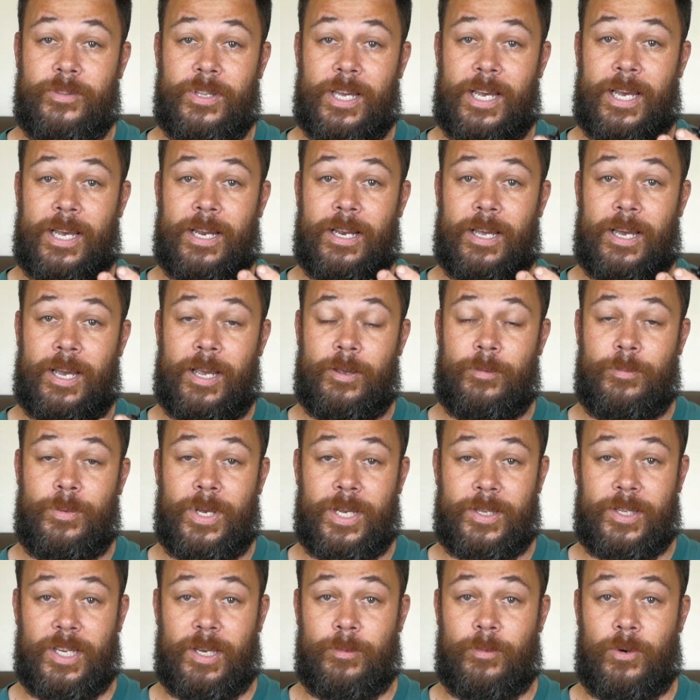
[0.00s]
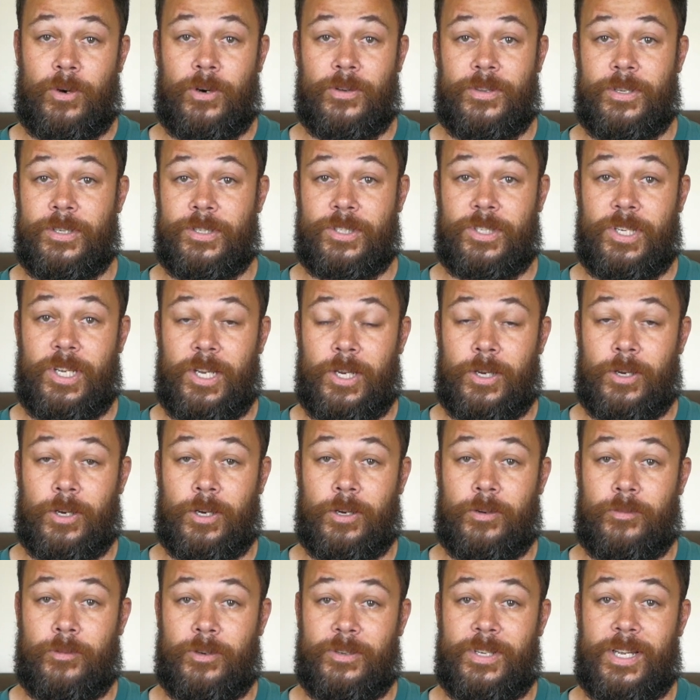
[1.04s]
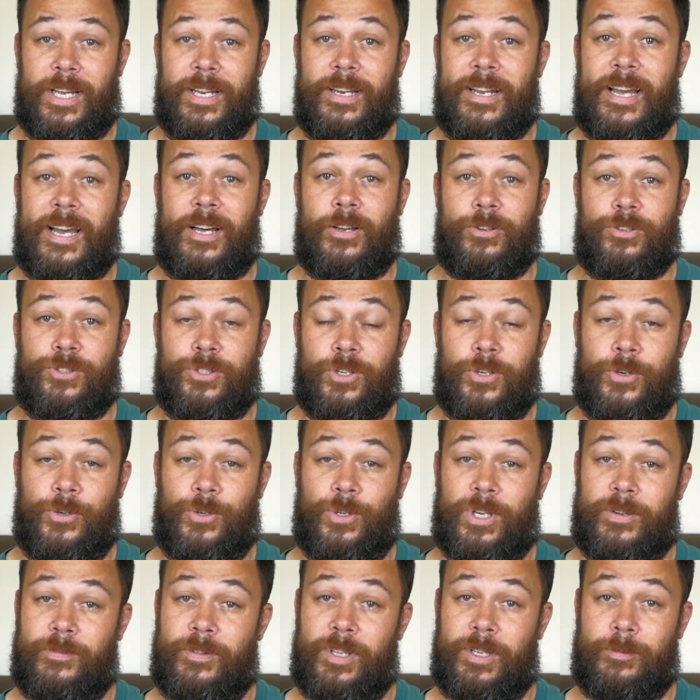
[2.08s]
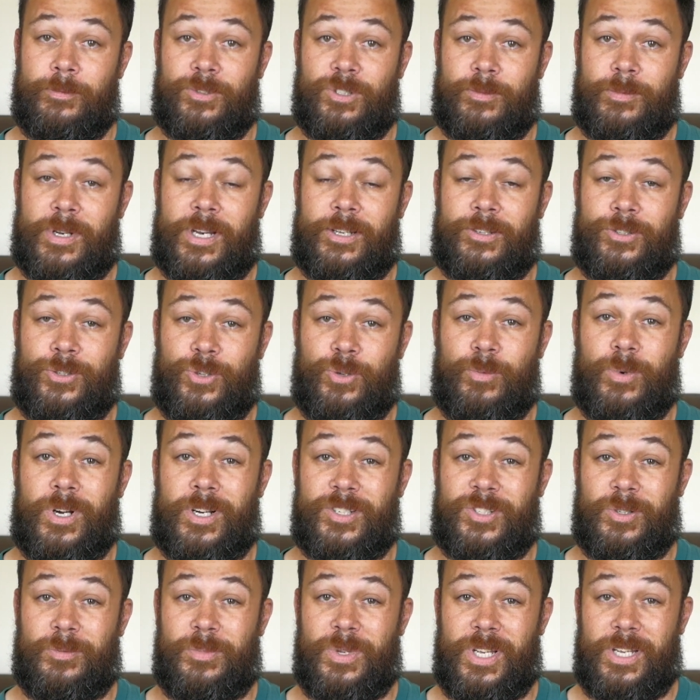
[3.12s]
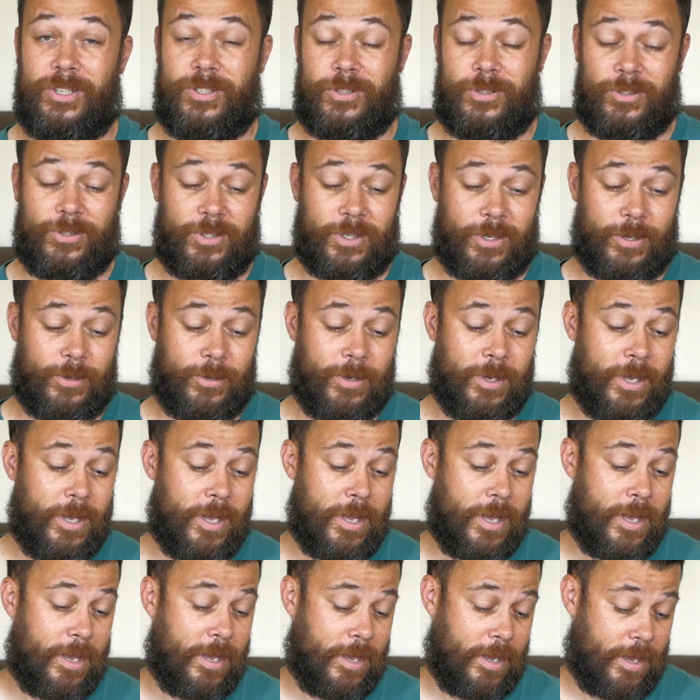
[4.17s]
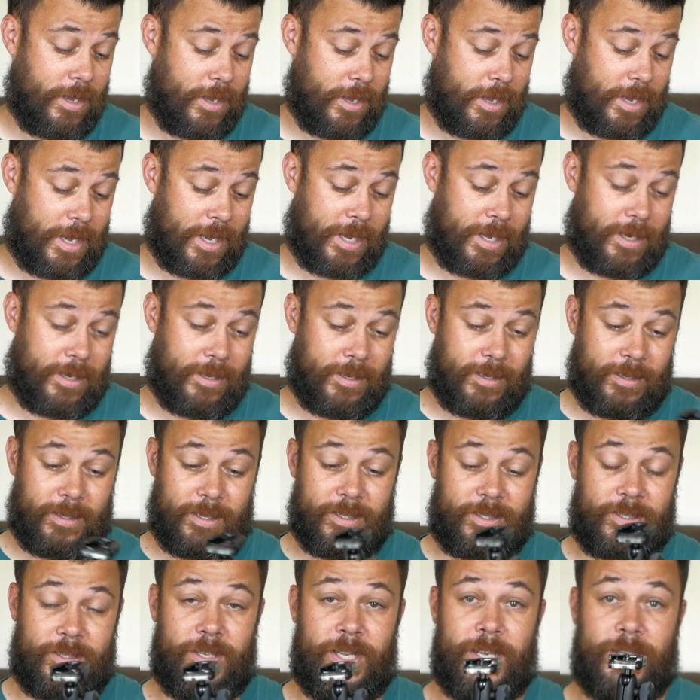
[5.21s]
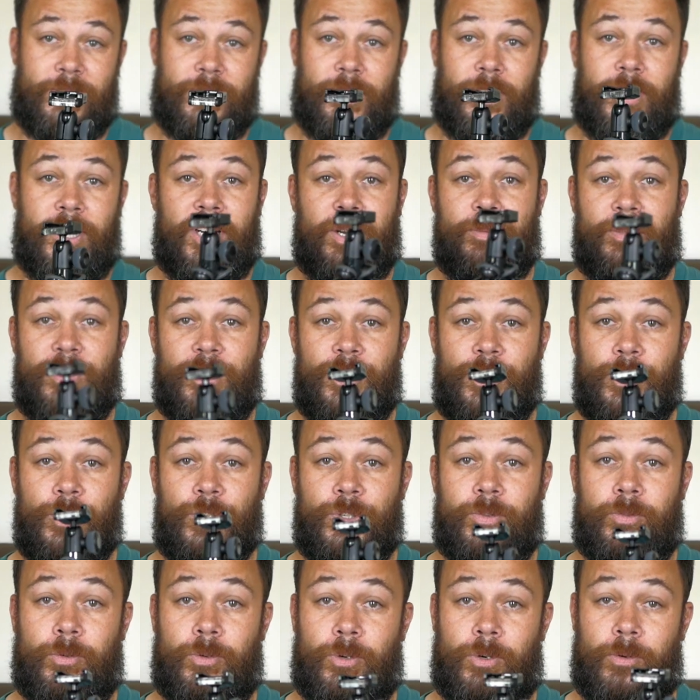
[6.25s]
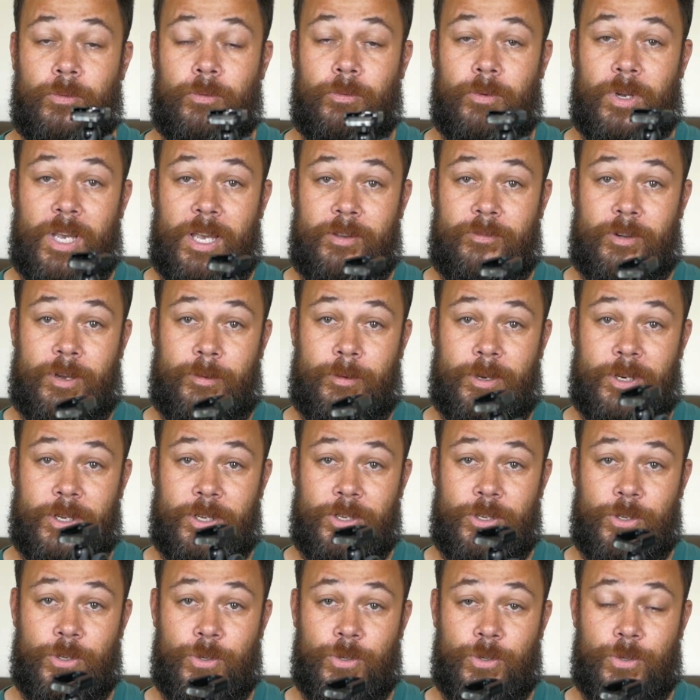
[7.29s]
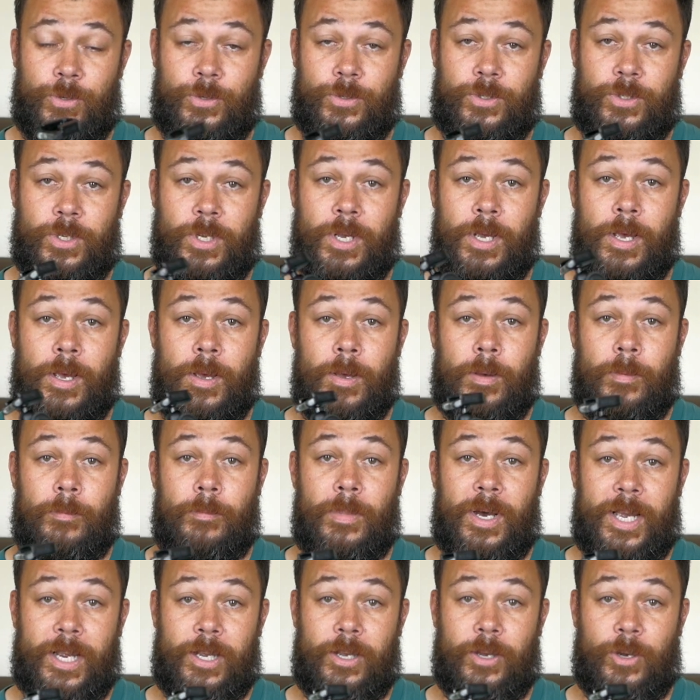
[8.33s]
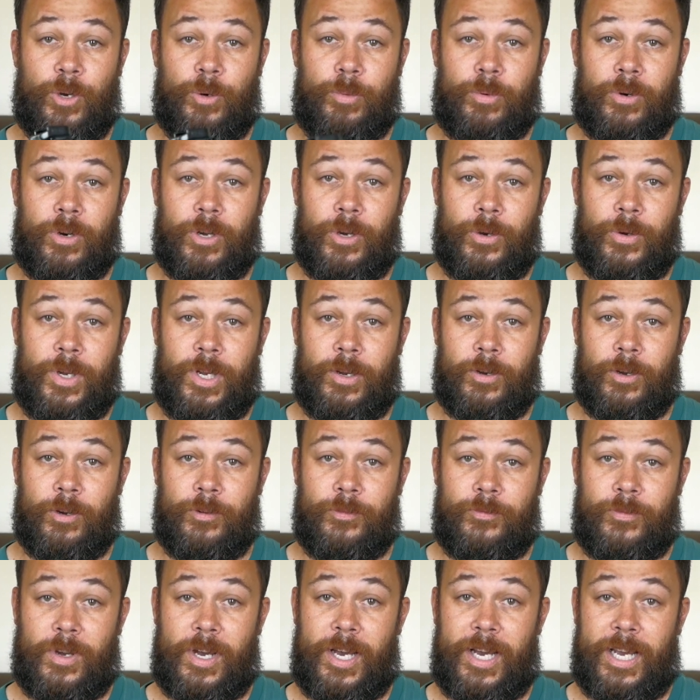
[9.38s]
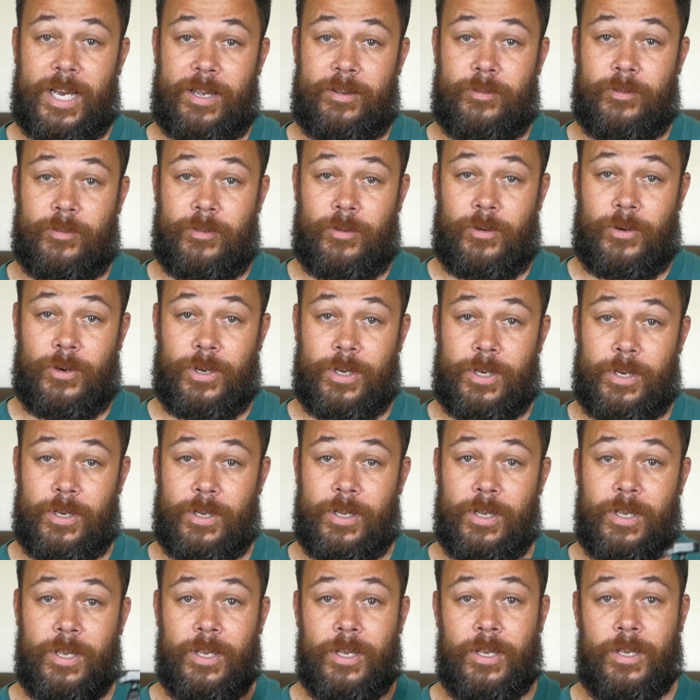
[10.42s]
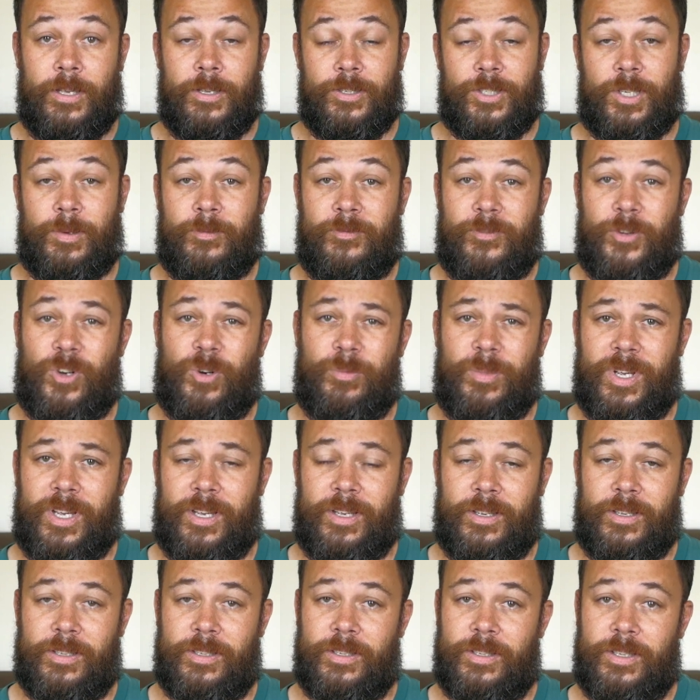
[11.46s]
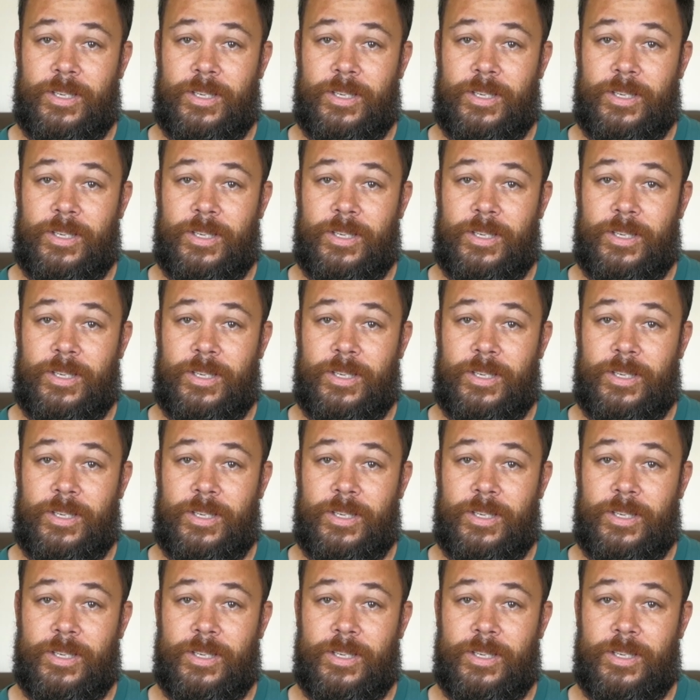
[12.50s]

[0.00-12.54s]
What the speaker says: that I picked up all this gear for $10 total. Everything was about $2 a piece or so. And this thing's going to come in useful if I want to use my GoPro Hero 5 on some filming,